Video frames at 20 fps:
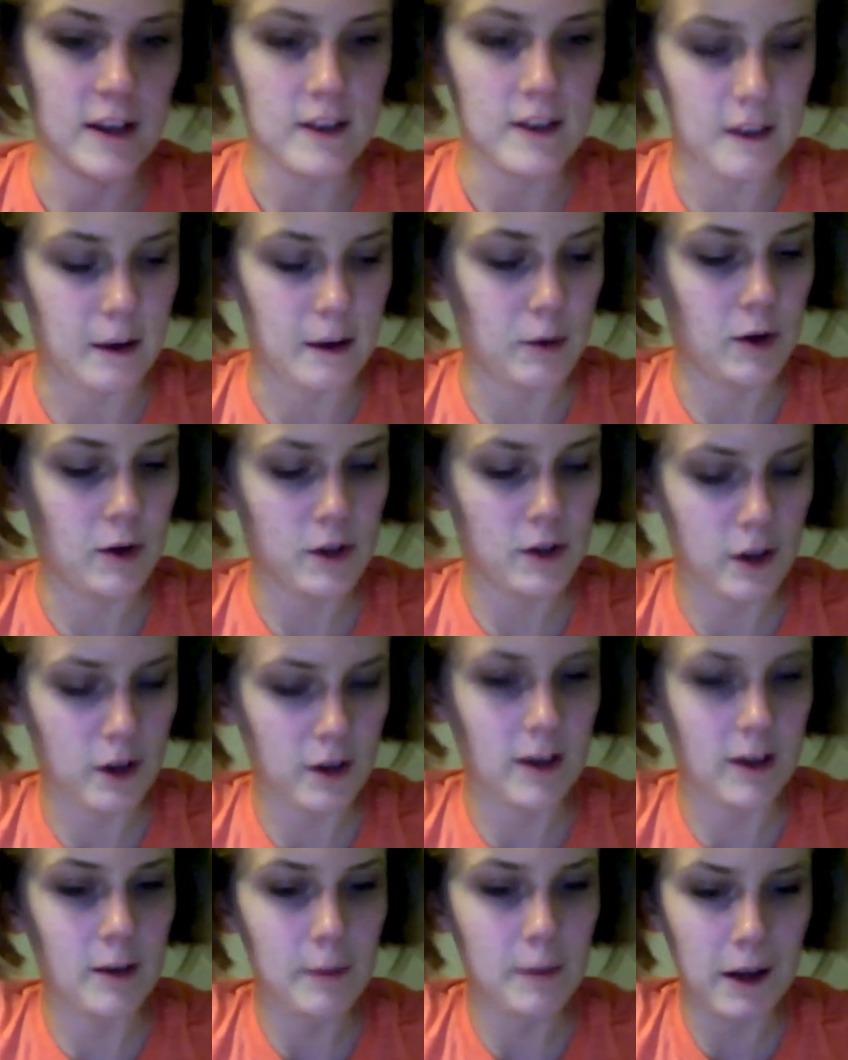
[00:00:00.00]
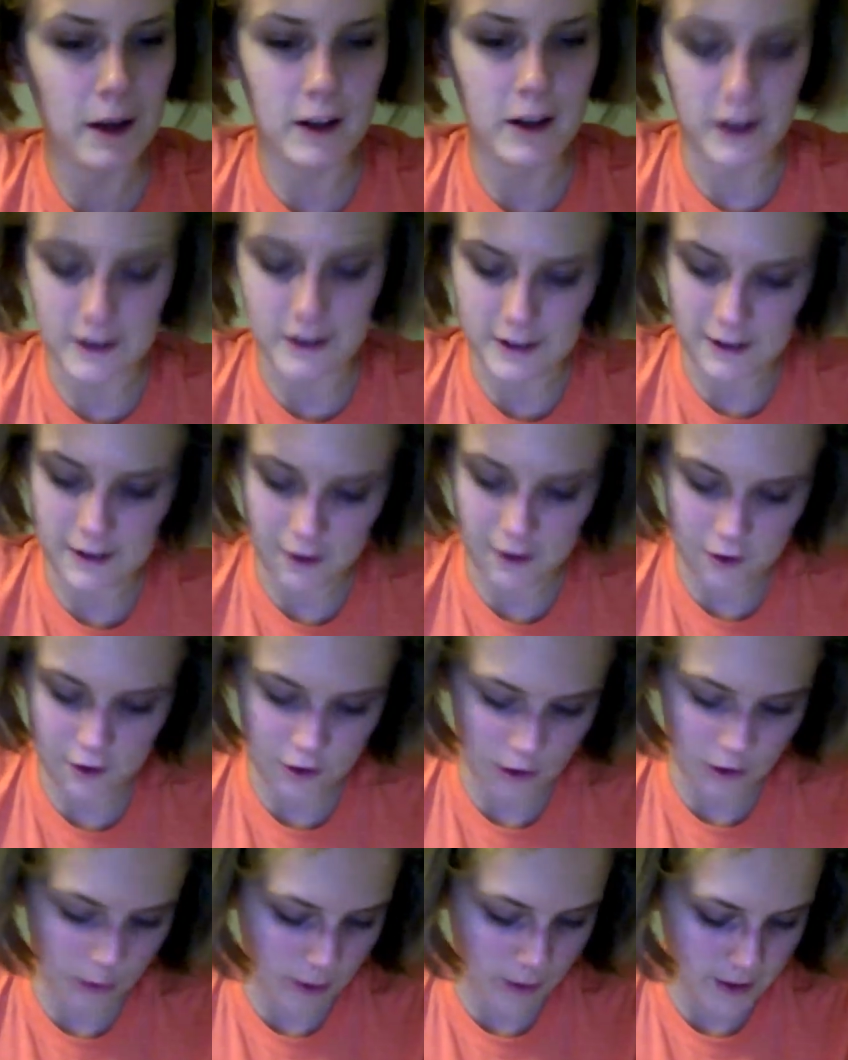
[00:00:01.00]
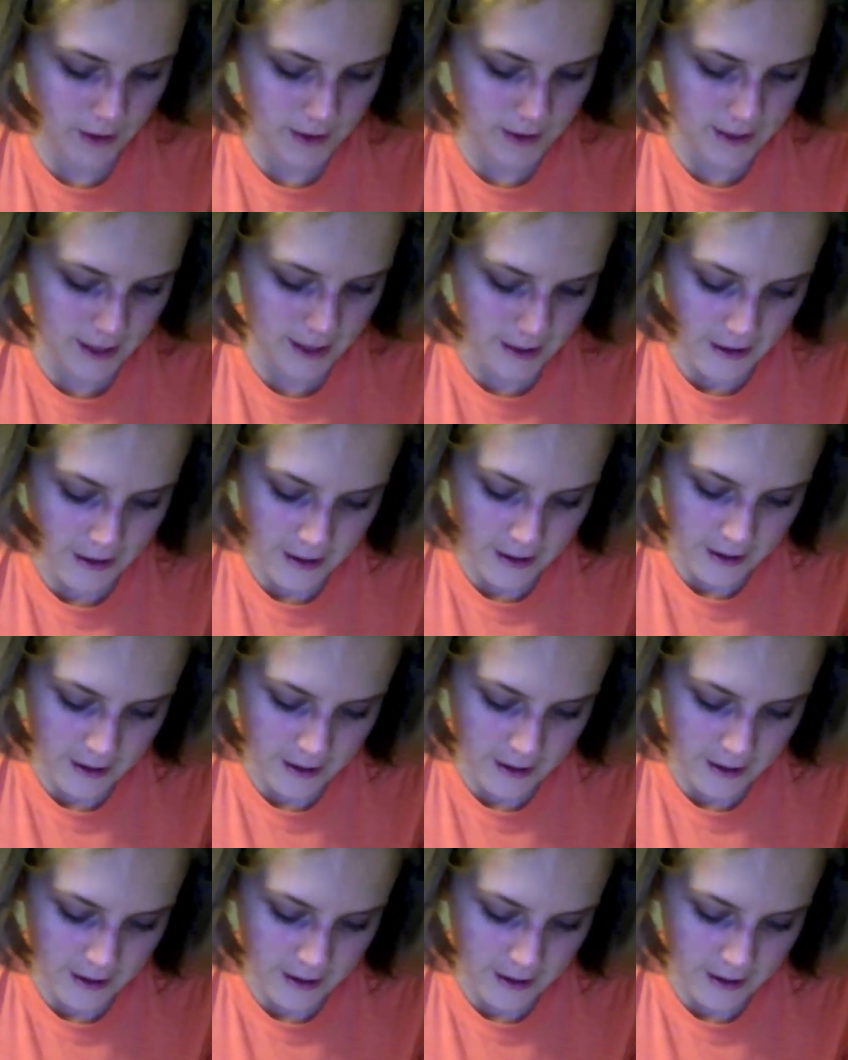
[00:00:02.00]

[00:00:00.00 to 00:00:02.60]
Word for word: They were talking about it. It's another show I want to see.